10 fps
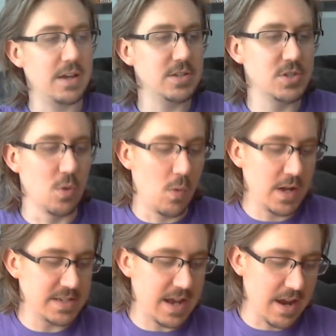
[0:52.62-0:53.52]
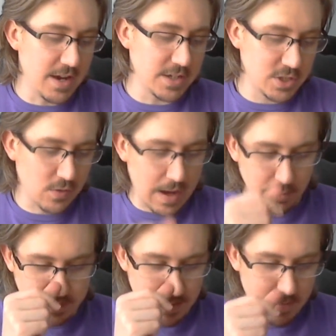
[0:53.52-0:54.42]
So once I
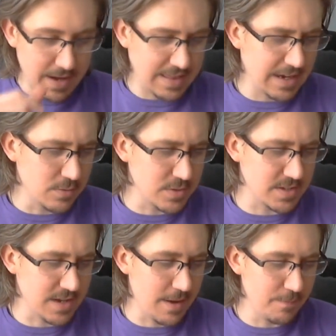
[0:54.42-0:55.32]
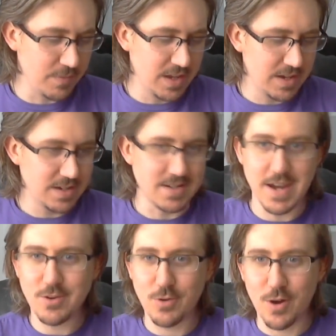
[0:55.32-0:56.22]
unscrambled them, and I think it was
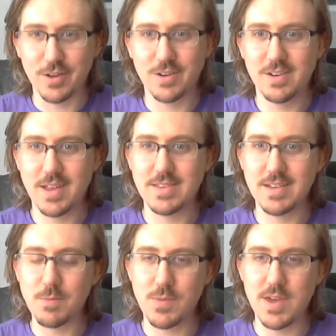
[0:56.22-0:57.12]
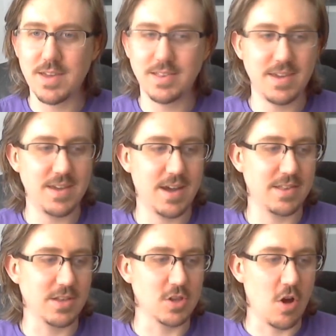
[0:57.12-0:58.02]
Nightcrawler ended up being the
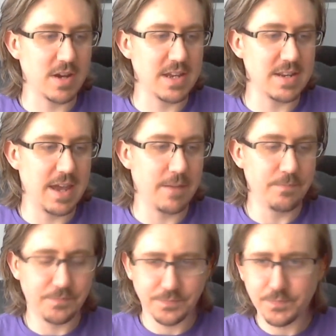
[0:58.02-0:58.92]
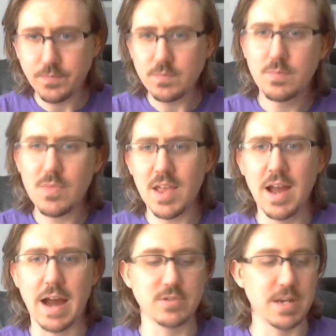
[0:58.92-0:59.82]
login name,
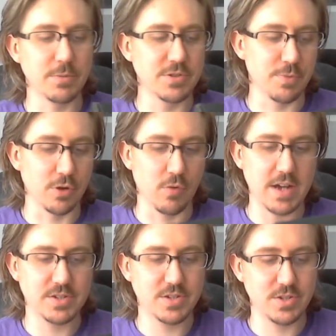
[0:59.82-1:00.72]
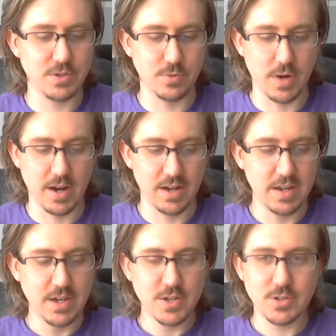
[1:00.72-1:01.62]
I was able to progress to
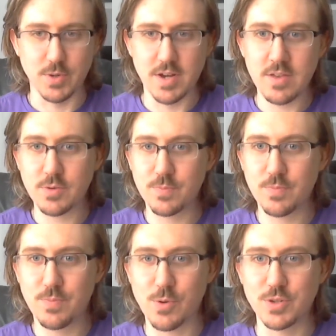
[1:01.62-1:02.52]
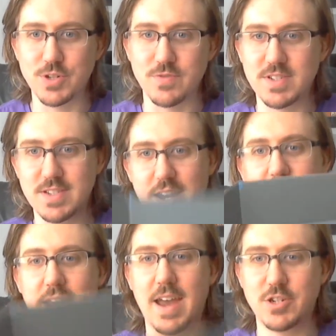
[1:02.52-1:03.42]
another portion of the site,
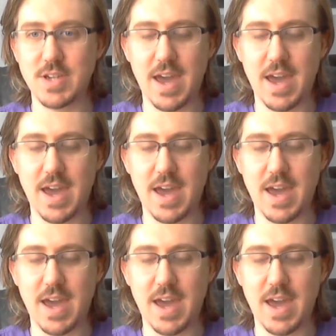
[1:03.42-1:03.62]
like actually